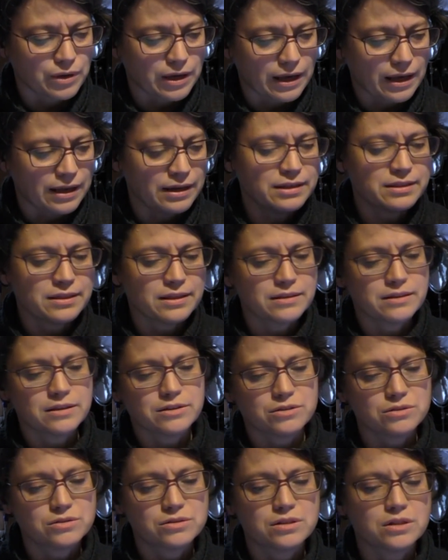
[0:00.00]
anything that
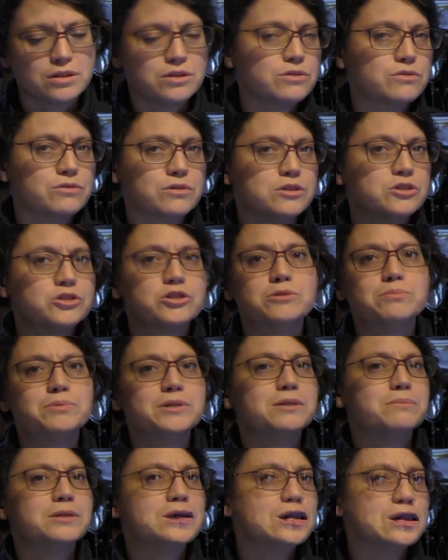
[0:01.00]
you see, you
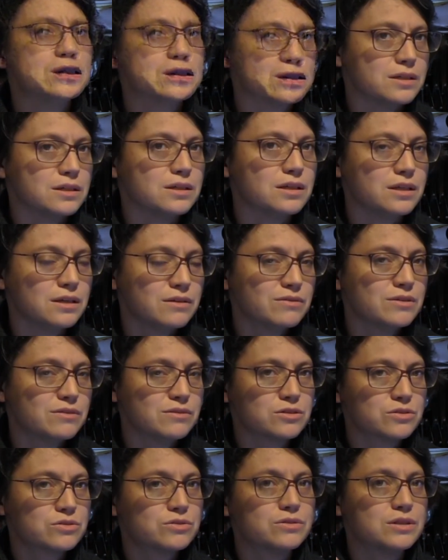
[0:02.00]
interpret immediately, even
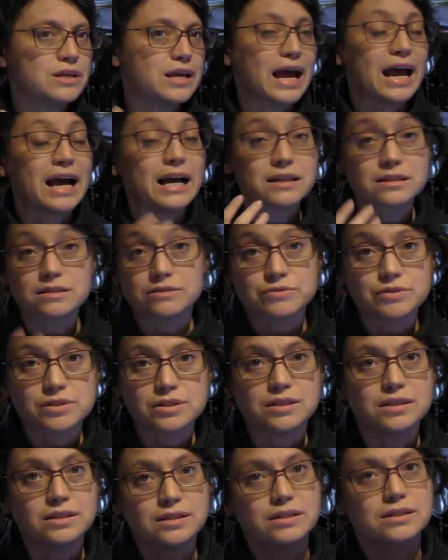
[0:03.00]
through the act of
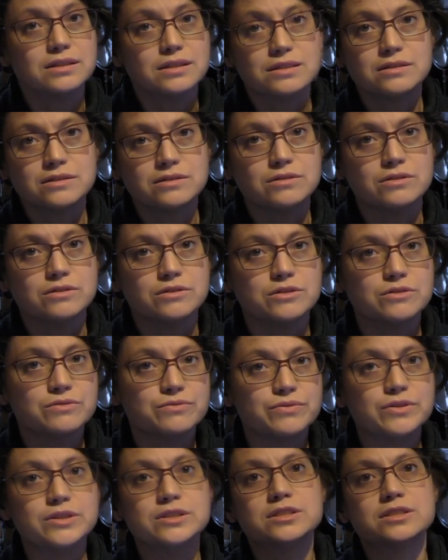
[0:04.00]
seeing it. You know, your
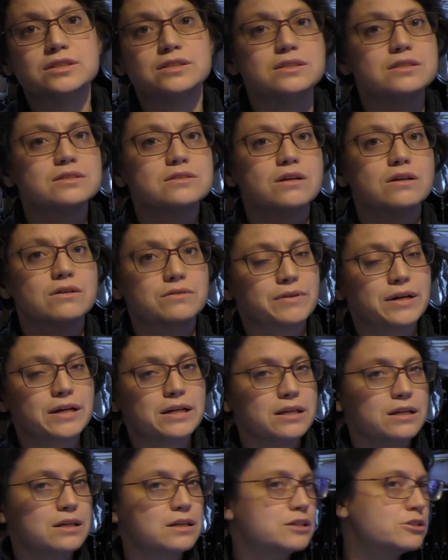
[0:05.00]
vision is
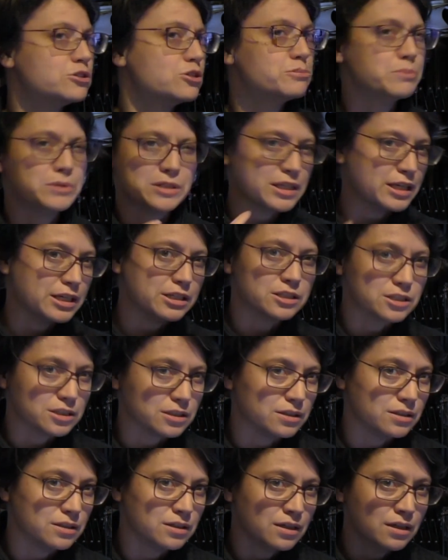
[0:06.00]
already an
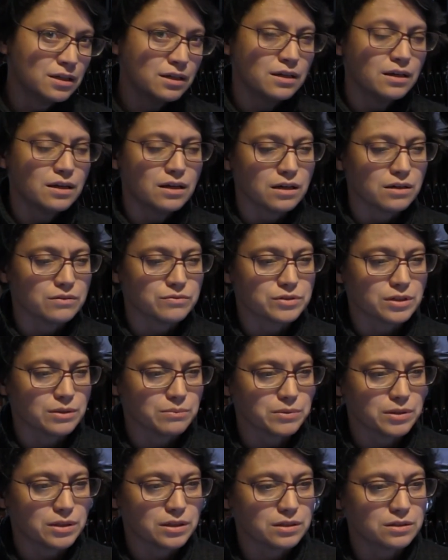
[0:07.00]
interpretation of
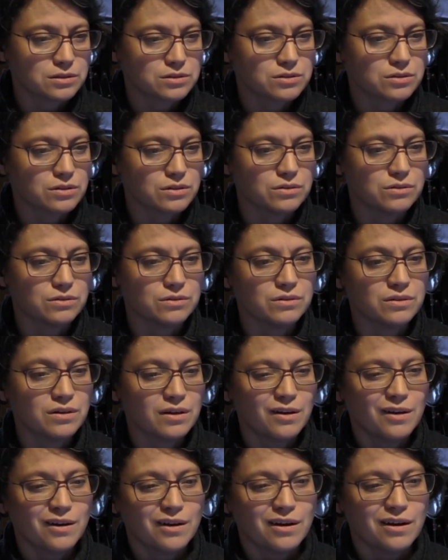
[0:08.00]
something. So
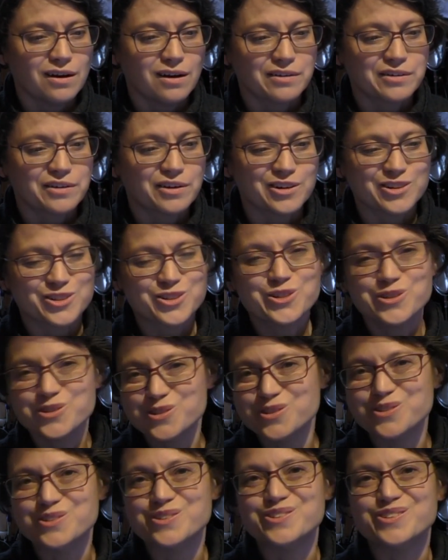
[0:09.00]
a
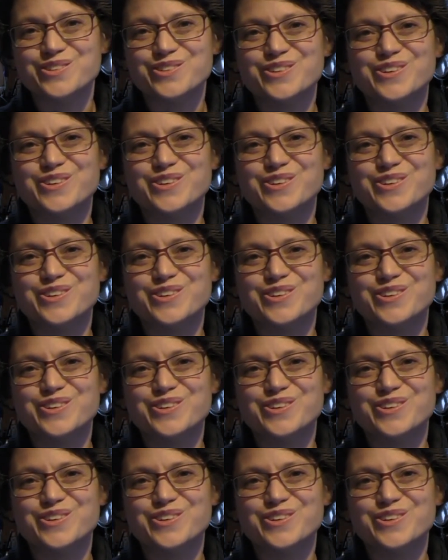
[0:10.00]
cartoon, you